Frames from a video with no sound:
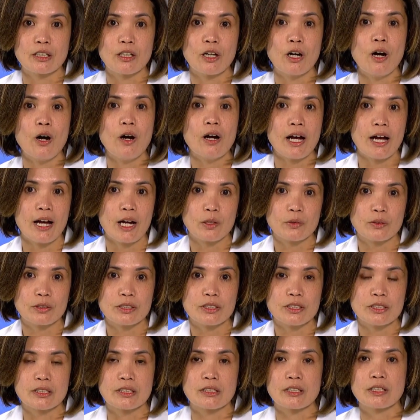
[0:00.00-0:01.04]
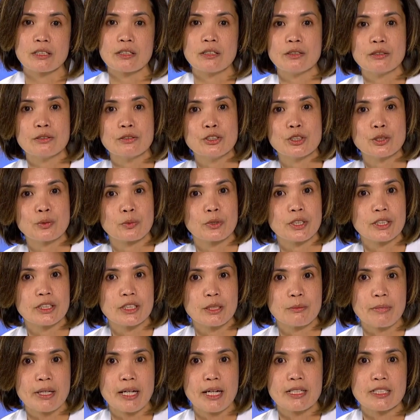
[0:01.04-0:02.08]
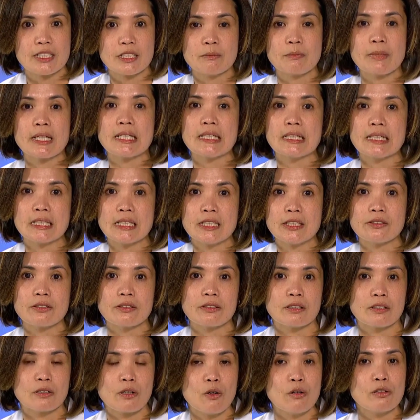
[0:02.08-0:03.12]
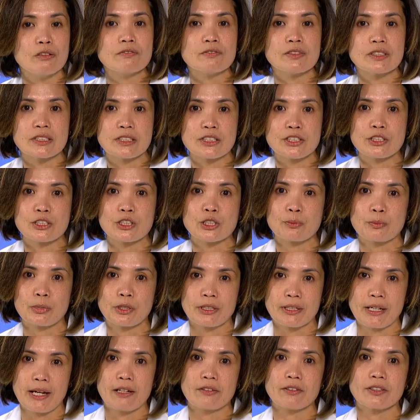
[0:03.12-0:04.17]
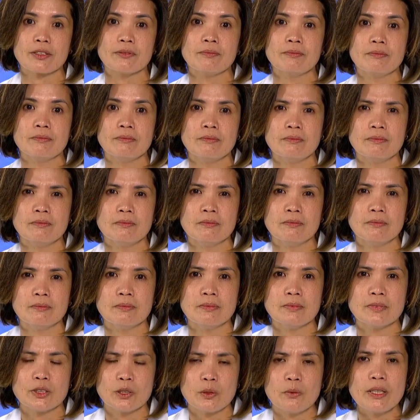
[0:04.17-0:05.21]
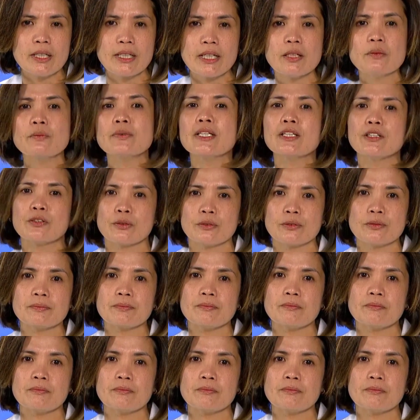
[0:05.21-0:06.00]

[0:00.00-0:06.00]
long hours and the huge work demands may lead to their own physicians' burnout. So, what can we do?